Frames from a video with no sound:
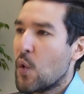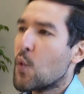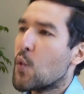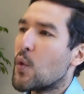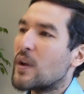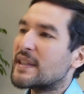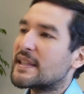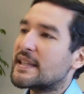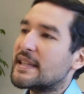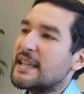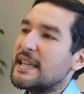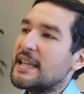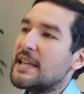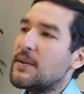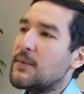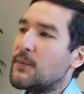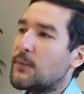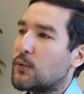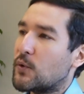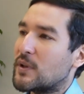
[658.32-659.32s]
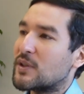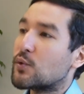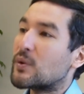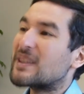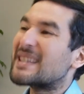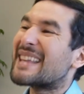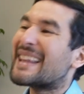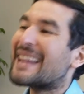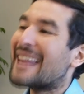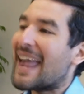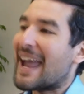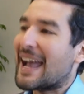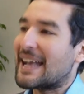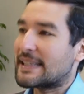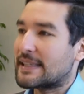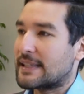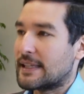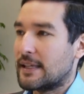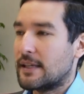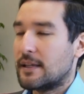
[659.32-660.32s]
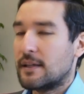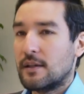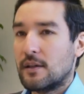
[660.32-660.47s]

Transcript: What's the influence? What's the legacy